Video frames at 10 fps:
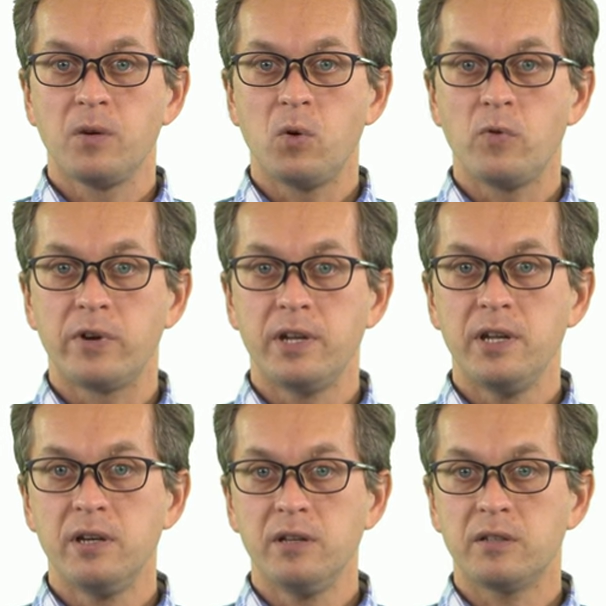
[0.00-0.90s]
Over
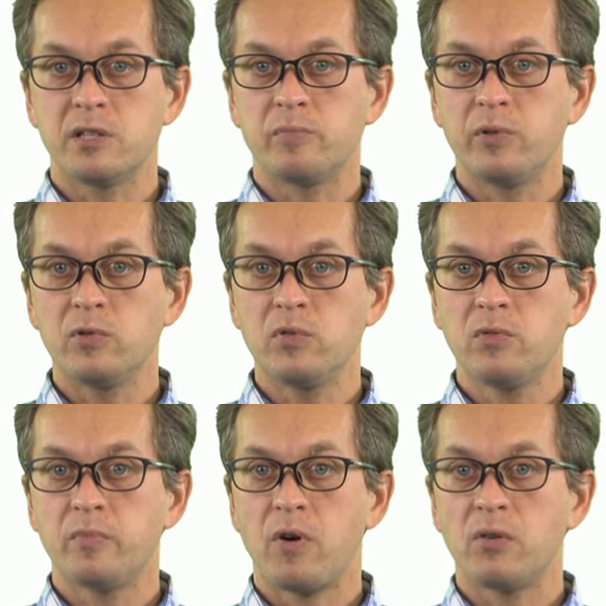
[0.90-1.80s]
here, these blue
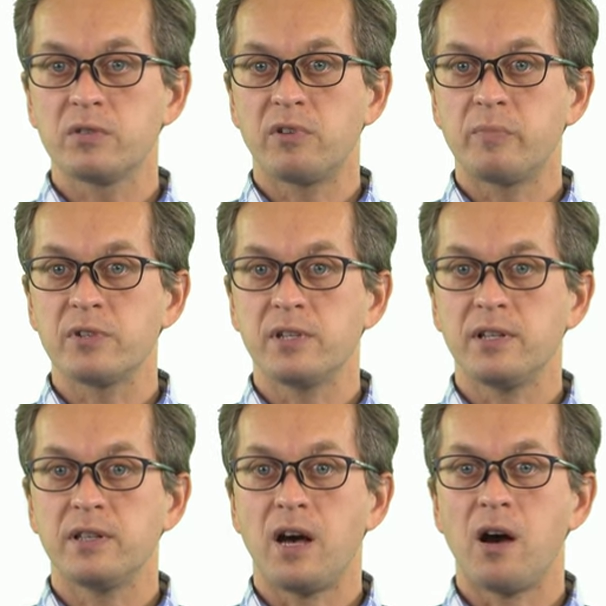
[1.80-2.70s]
balls
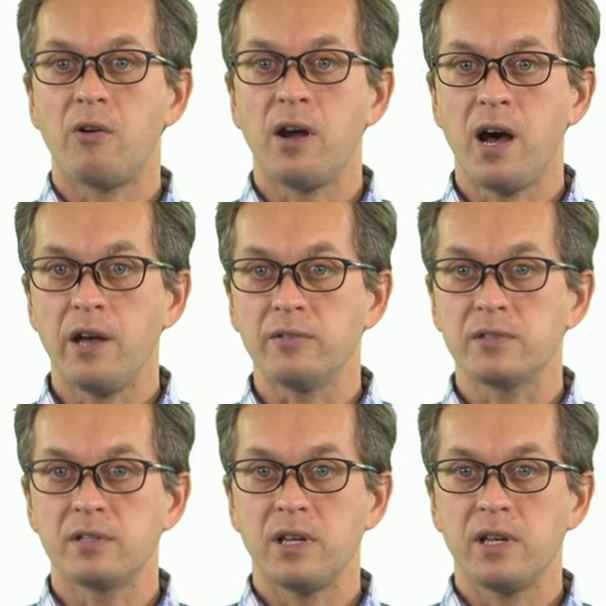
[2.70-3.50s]
represent our ions,